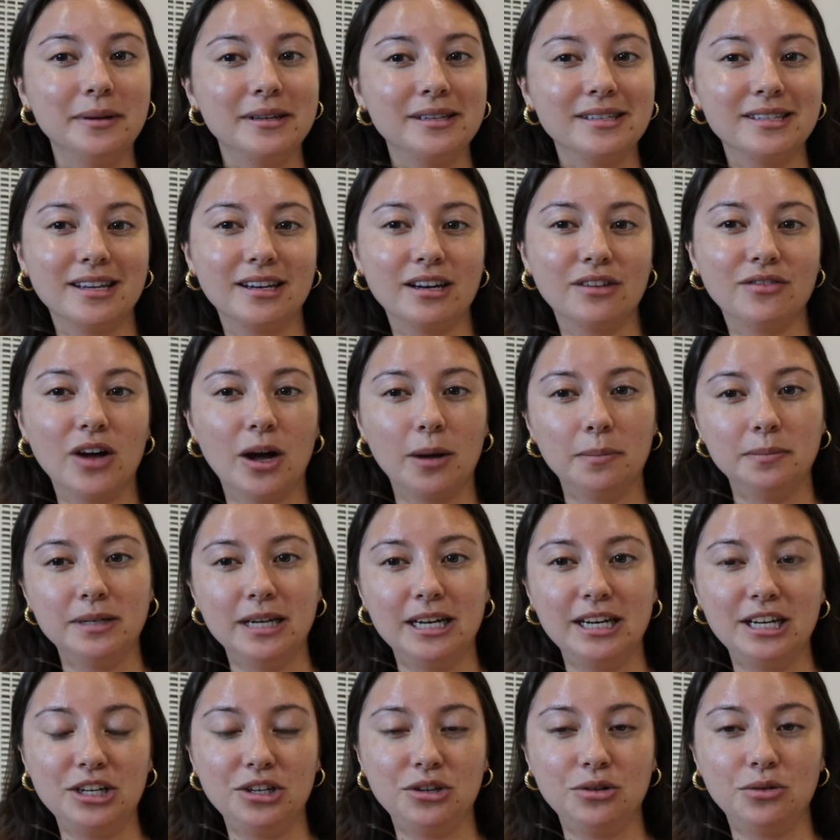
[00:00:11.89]
Instead of
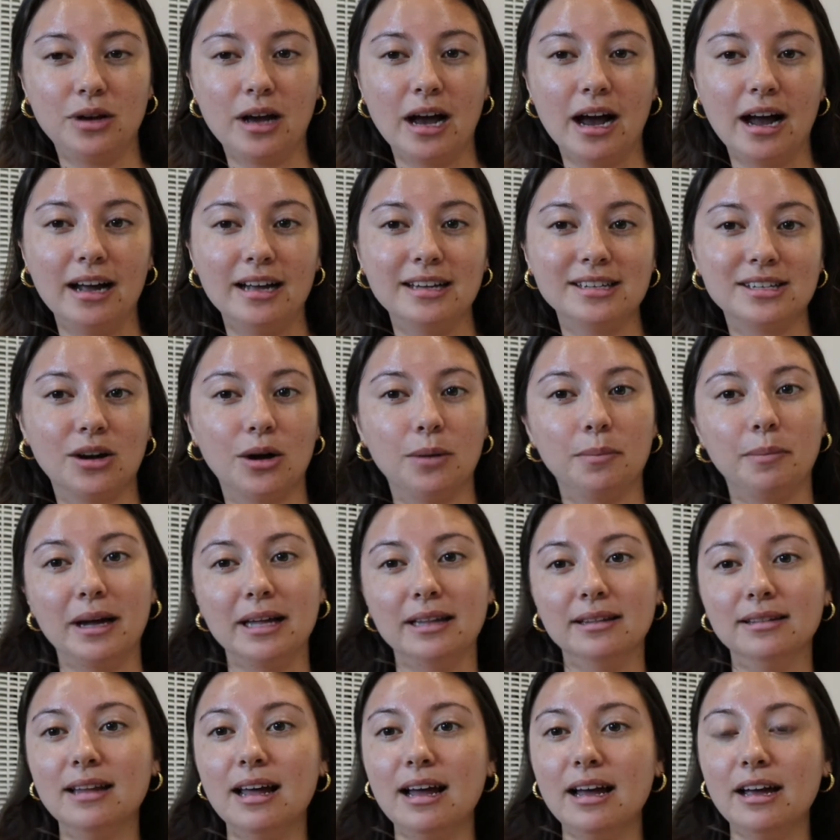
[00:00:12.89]
updating you guys on my
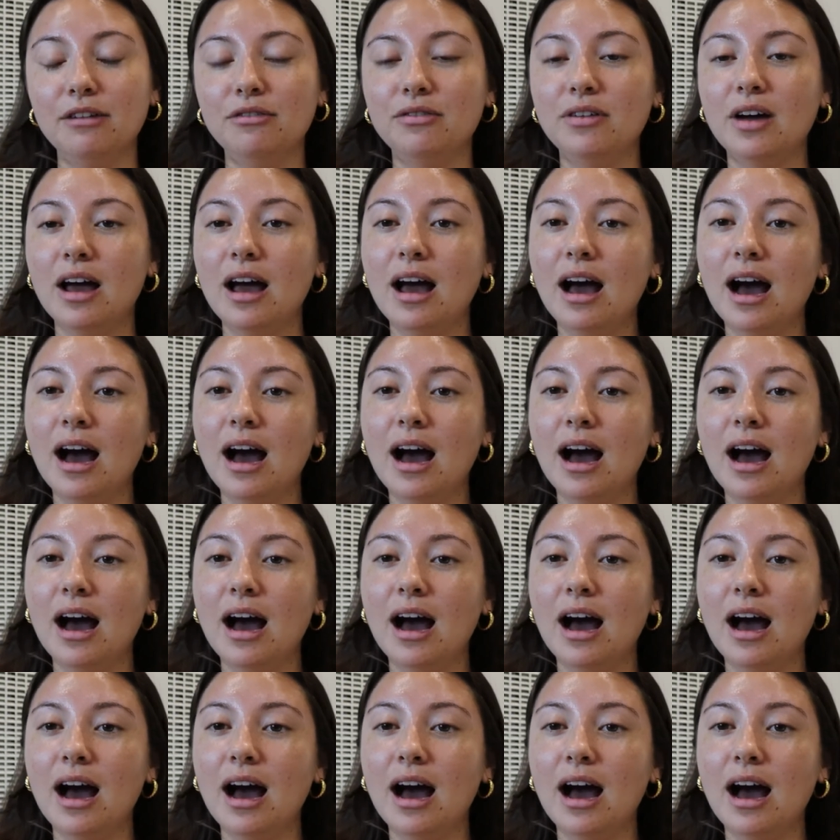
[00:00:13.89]
life,